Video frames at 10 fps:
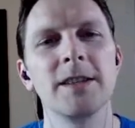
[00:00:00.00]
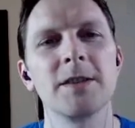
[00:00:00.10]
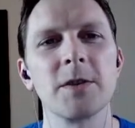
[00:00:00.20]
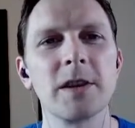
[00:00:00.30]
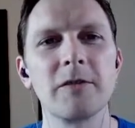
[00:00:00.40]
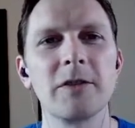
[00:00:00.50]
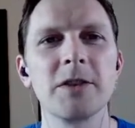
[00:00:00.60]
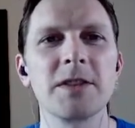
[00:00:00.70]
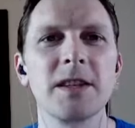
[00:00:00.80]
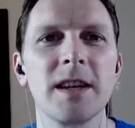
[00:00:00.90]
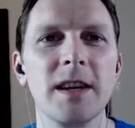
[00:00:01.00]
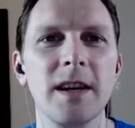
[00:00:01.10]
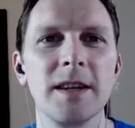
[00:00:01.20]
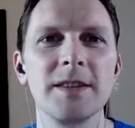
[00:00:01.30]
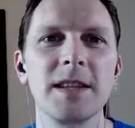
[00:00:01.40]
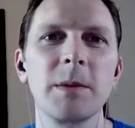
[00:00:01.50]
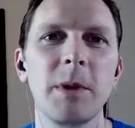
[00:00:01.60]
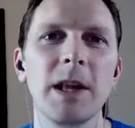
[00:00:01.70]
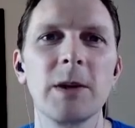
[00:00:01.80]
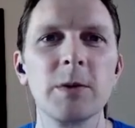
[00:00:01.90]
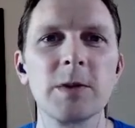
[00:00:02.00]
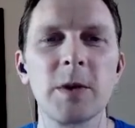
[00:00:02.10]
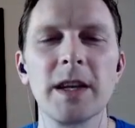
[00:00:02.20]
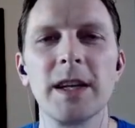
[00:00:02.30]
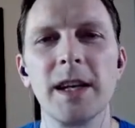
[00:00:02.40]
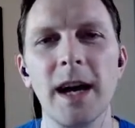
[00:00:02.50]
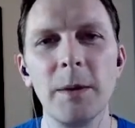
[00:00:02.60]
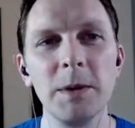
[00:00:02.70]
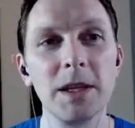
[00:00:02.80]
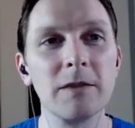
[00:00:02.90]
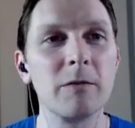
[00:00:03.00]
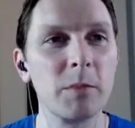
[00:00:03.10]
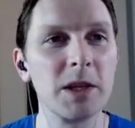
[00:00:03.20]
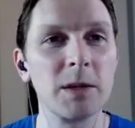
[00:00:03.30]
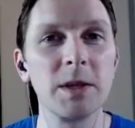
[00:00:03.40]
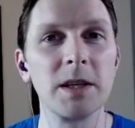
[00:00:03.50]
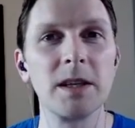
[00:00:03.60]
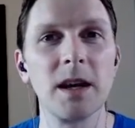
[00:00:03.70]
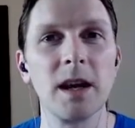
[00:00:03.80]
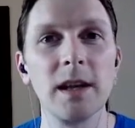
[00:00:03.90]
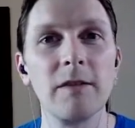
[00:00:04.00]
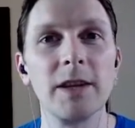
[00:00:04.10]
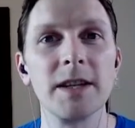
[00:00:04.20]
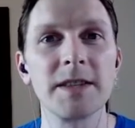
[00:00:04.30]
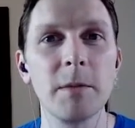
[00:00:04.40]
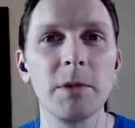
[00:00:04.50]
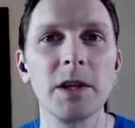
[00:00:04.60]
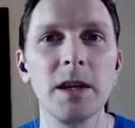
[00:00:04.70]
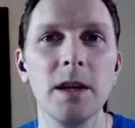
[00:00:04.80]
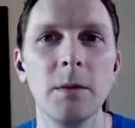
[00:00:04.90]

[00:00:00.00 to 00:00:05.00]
So the first C compiler was written in, I believe, PDP-11 assembly,